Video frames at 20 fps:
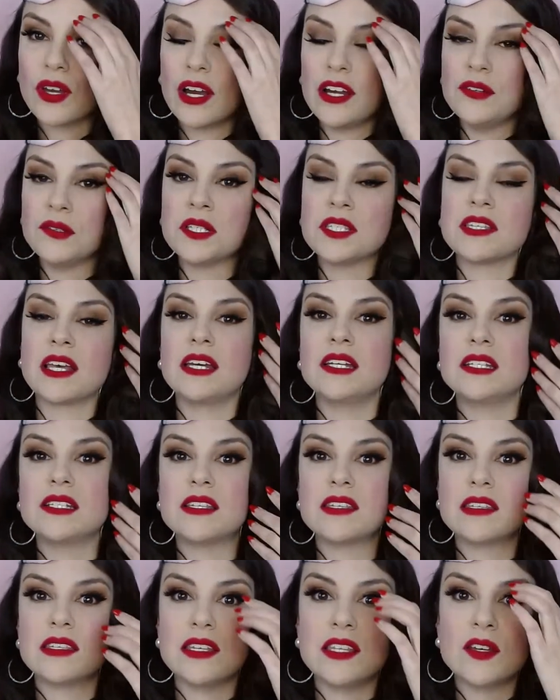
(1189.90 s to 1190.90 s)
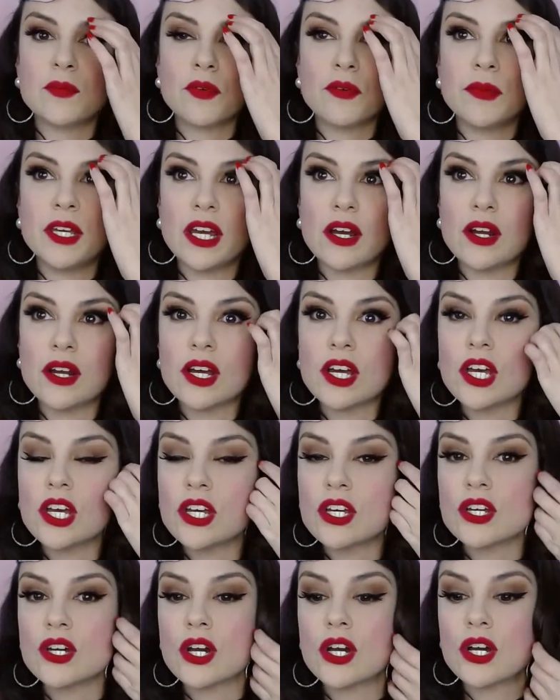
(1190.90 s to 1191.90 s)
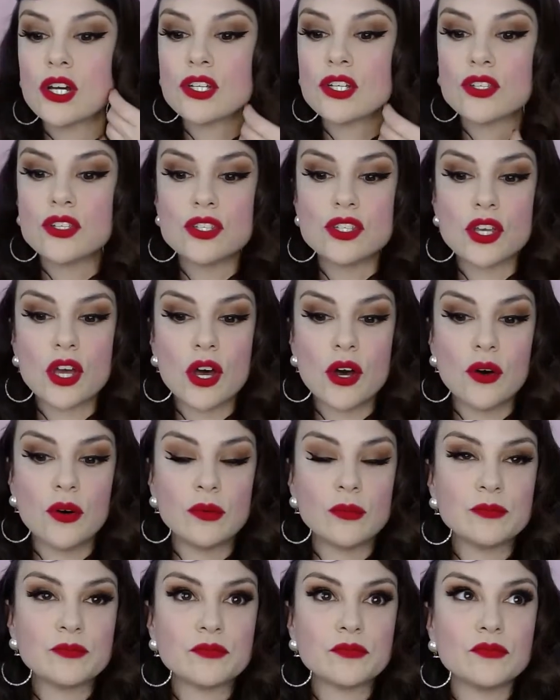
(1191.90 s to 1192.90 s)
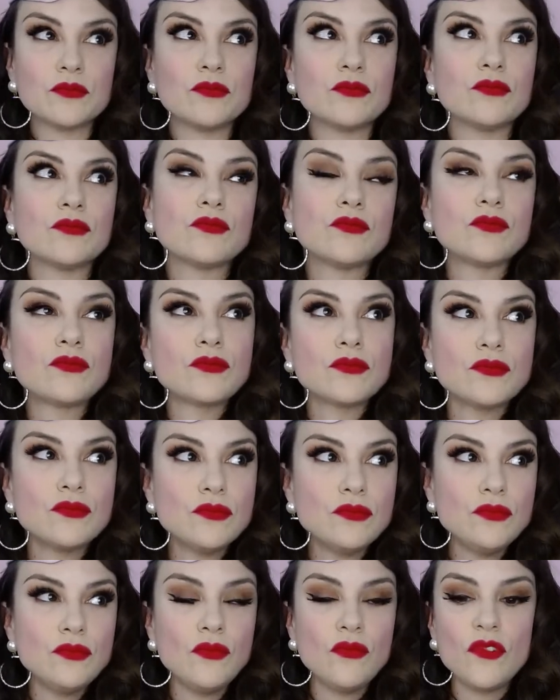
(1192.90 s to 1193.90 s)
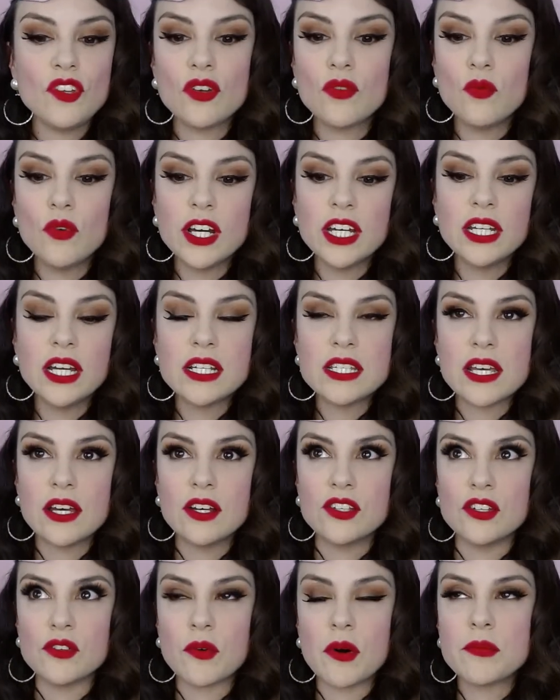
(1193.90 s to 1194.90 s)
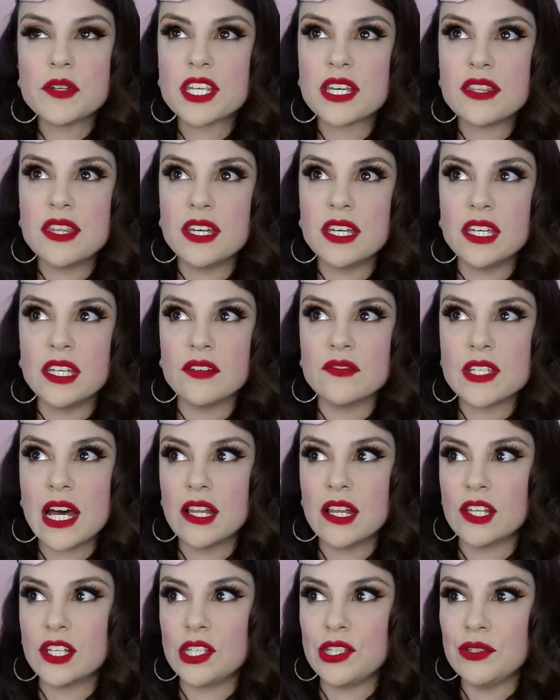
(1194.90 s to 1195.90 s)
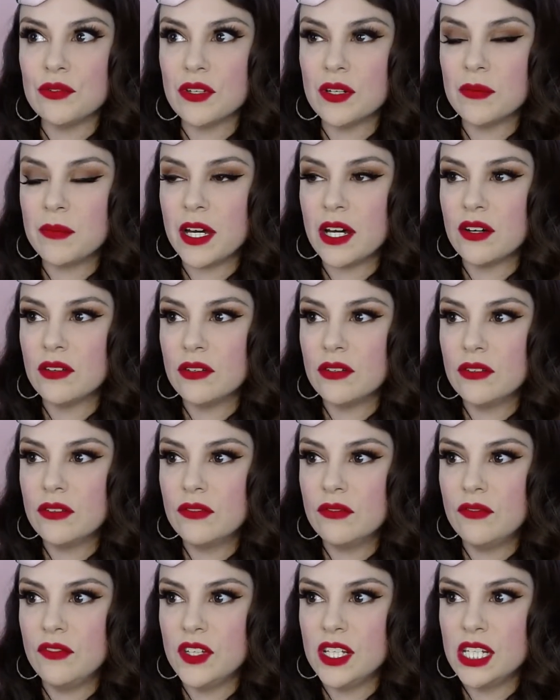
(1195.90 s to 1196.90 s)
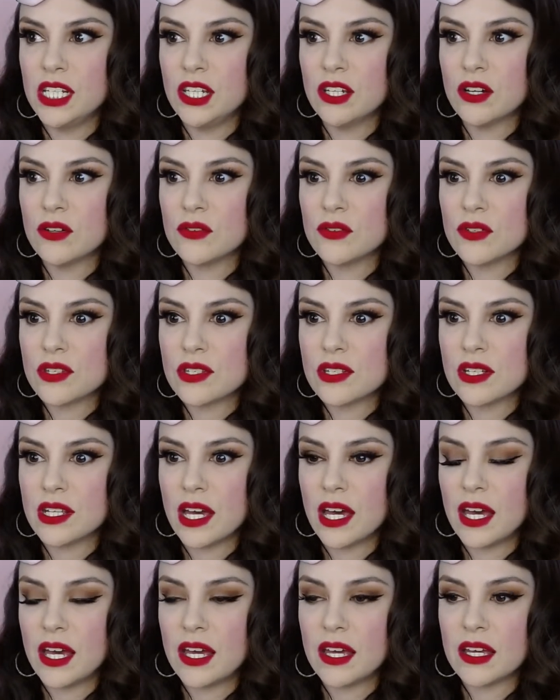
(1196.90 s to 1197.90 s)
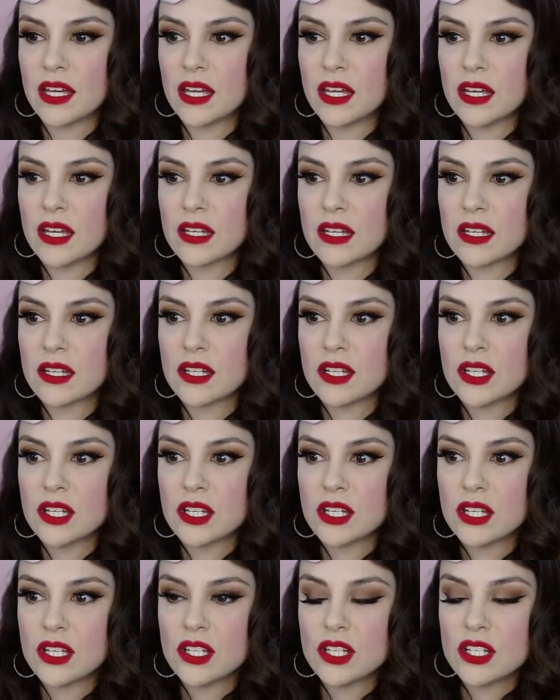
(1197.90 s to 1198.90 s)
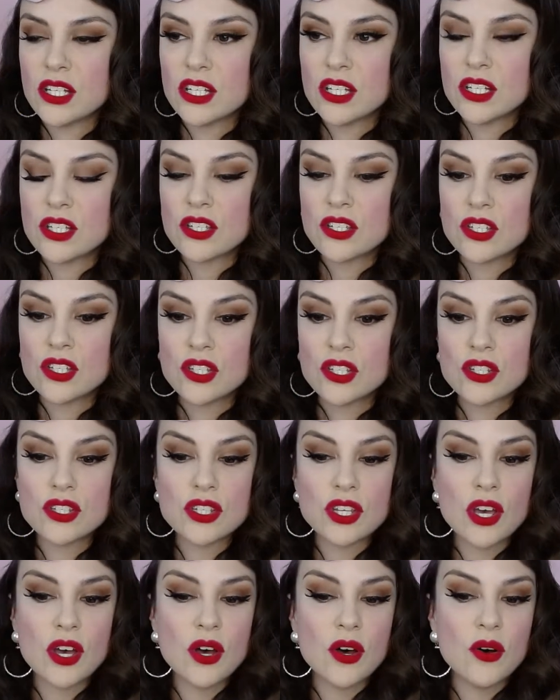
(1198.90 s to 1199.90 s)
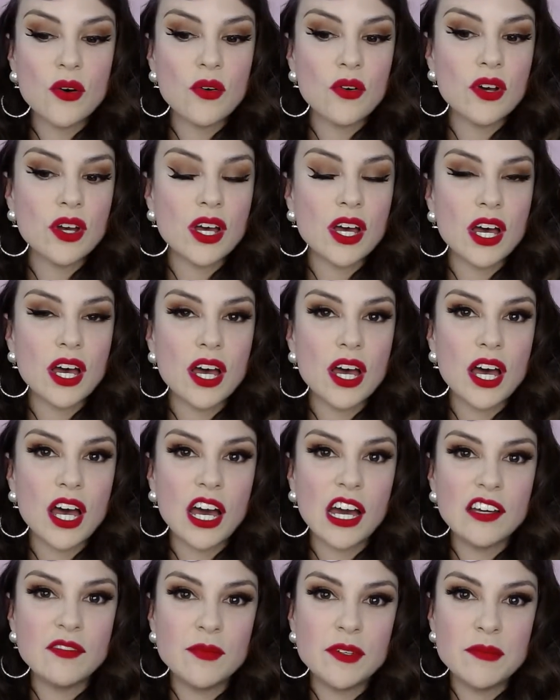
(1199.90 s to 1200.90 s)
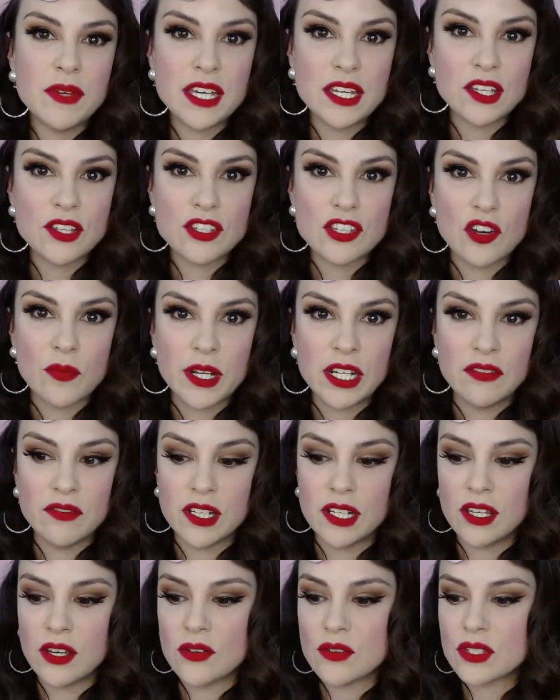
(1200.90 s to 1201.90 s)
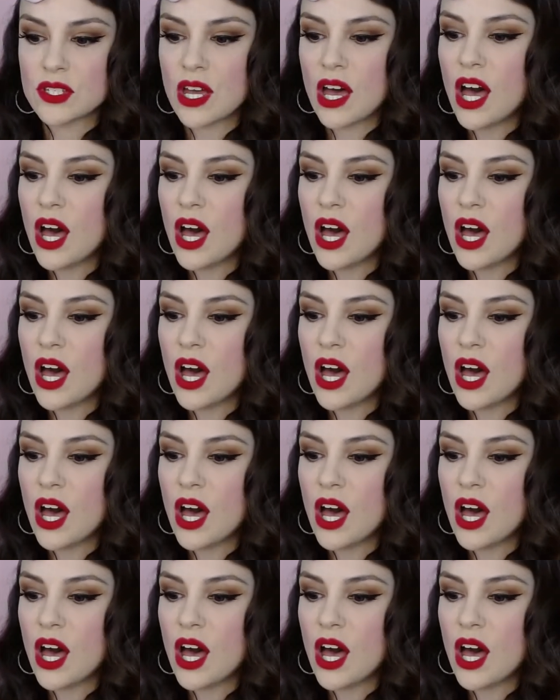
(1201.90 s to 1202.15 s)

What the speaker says: Are you excited to see the premiere? So what can I tell you? What was I thinking of telling you about videos today? So I've been making so many videos.